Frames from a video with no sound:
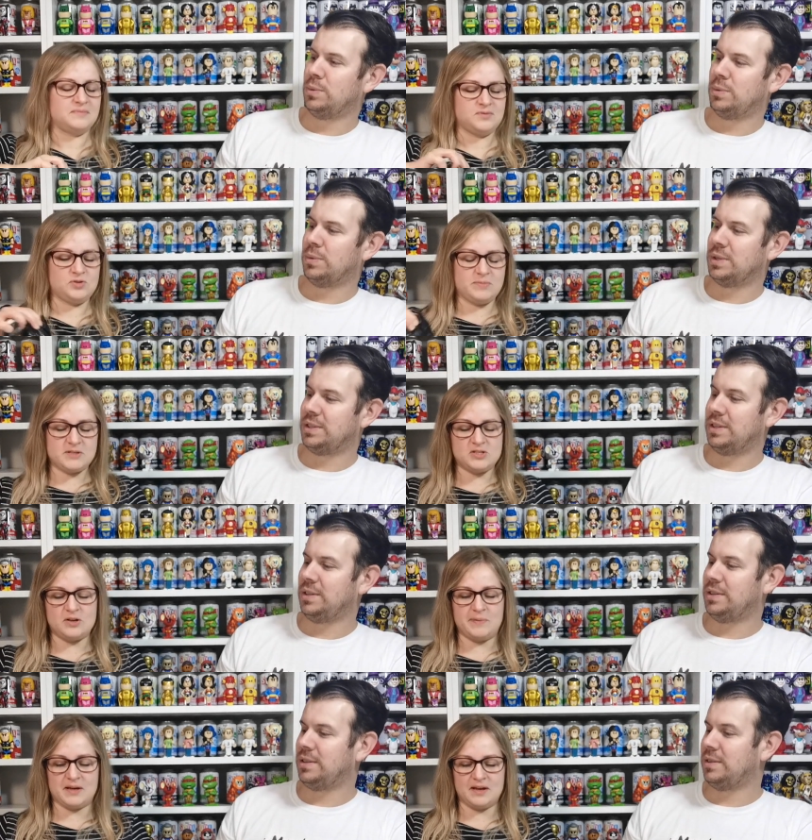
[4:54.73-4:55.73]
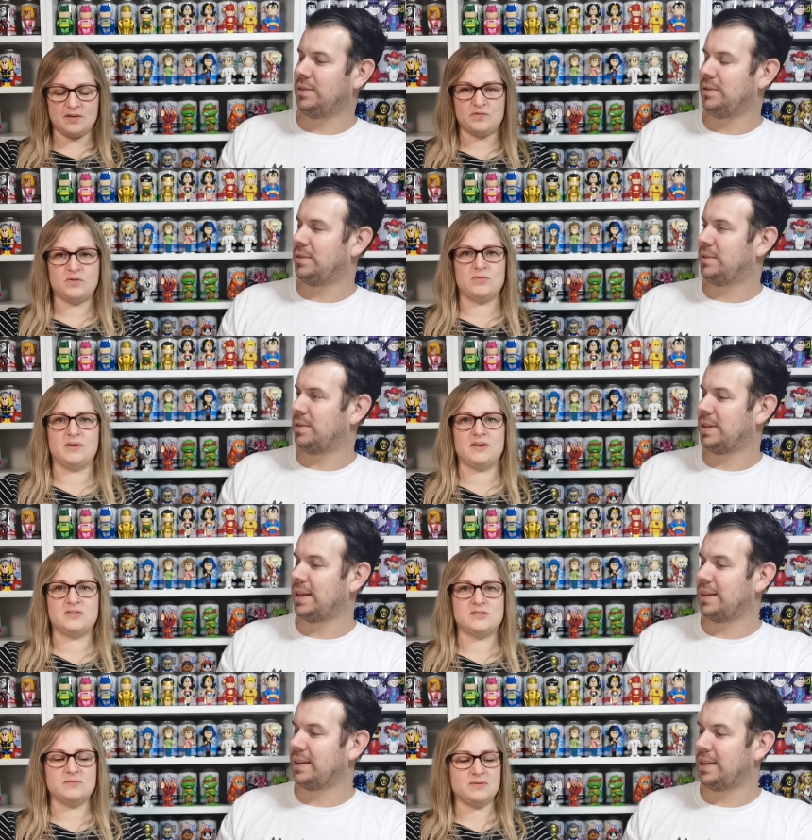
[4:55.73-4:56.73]
Speaker 1: You've got to
Speaker 2: be super careful, like,
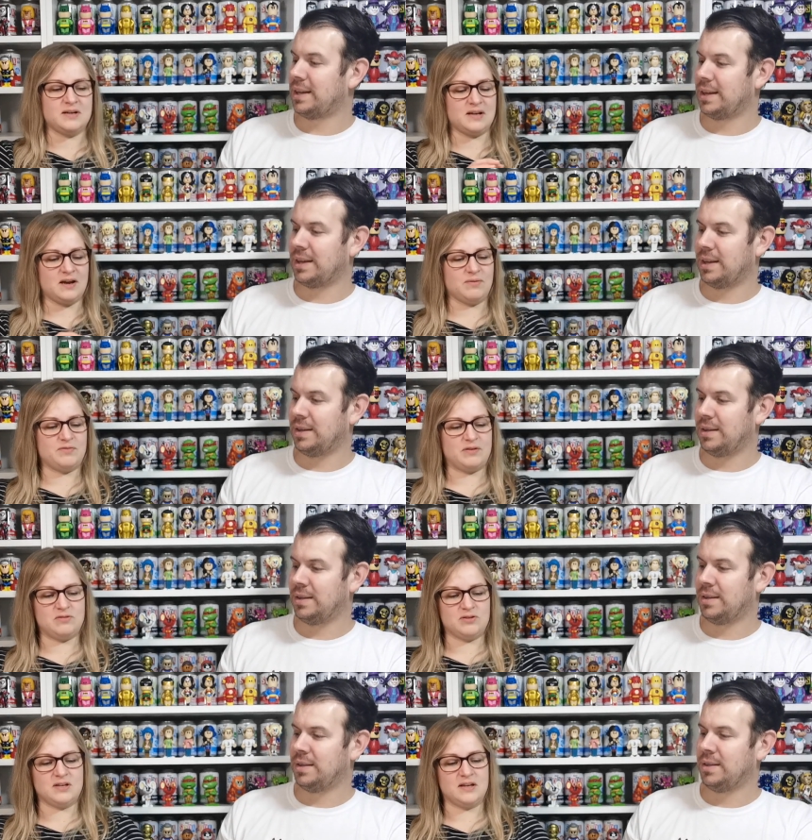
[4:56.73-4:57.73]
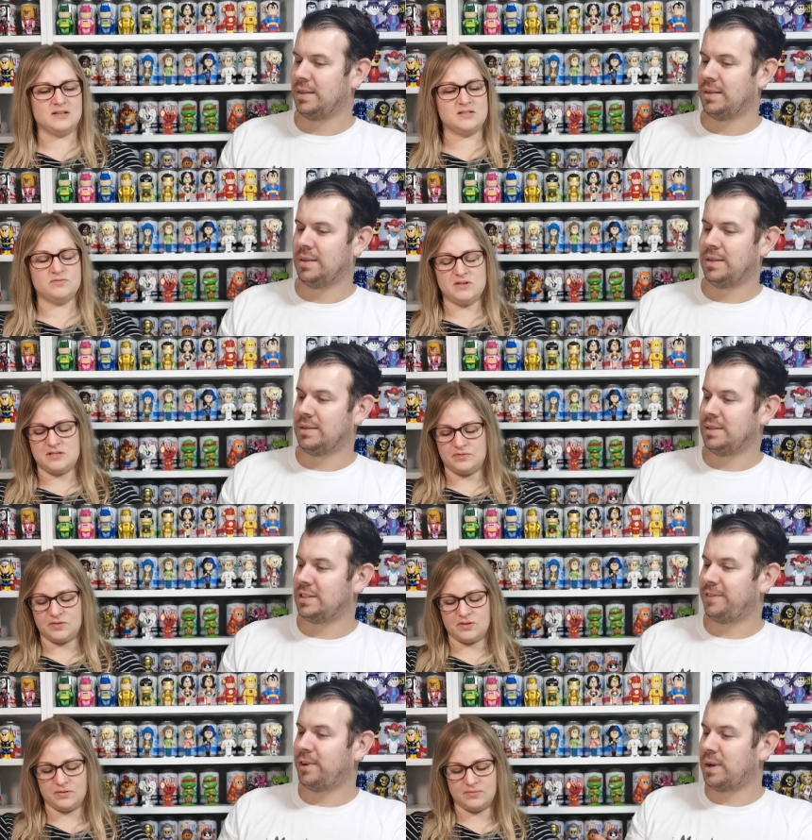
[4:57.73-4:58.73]
so you get it out without looking, because it's really difficult.
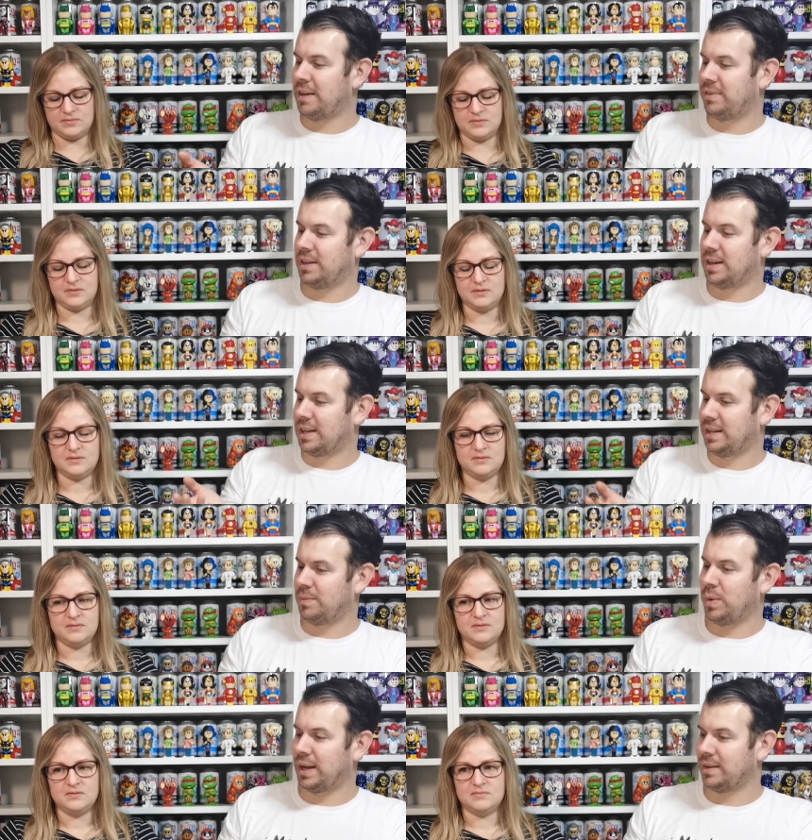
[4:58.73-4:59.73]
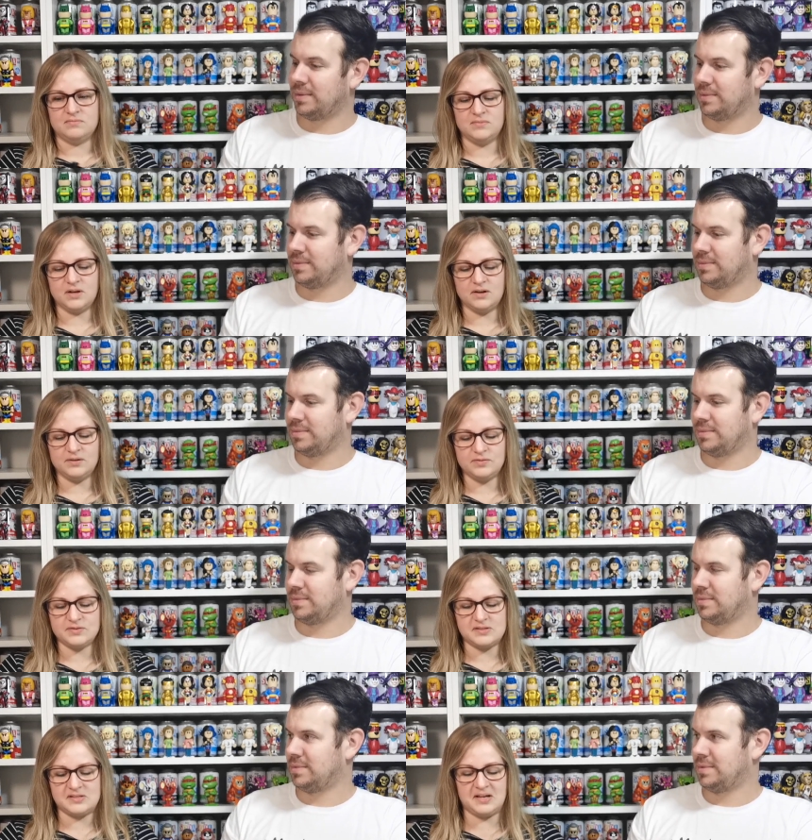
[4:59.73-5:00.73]
Does it feel
Speaker 1: heavy, like in weight?
Speaker 2: No, it feels
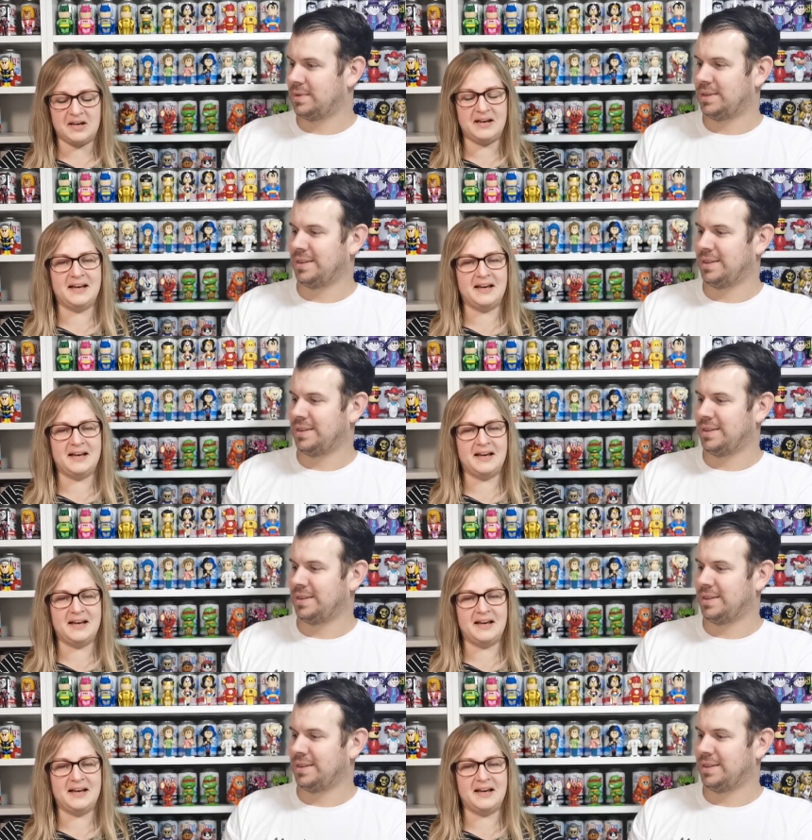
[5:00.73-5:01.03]
the same.